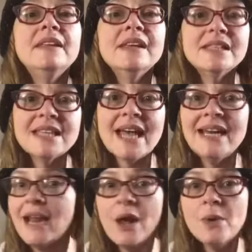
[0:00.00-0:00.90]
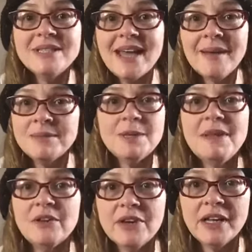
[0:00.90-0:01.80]
excited, I always am, to
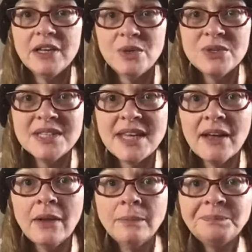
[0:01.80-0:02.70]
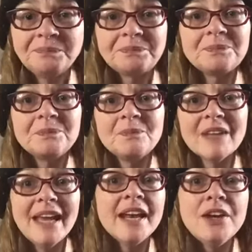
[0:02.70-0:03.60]
be learning a new skill.
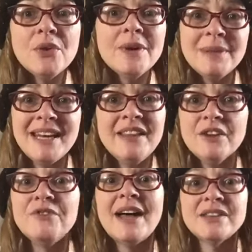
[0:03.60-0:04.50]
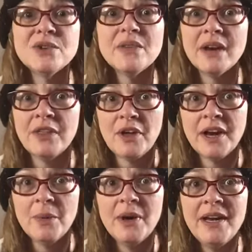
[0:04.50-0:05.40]
And I know that I'm getting there faster than I thought
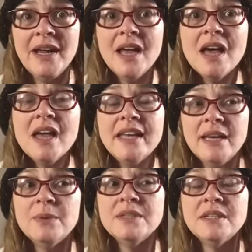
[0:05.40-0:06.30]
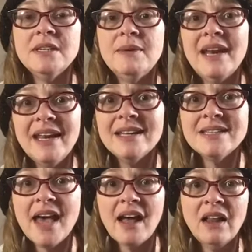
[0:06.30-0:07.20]
I would. It was intimidating as
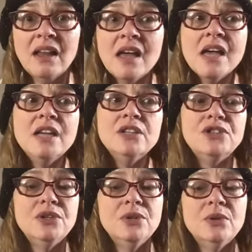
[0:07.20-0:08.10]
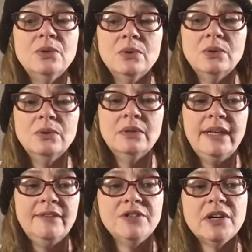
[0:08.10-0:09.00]
hell to
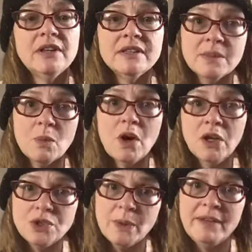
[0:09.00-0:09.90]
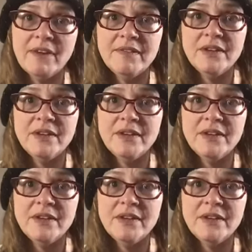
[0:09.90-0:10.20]
leave journalism world 25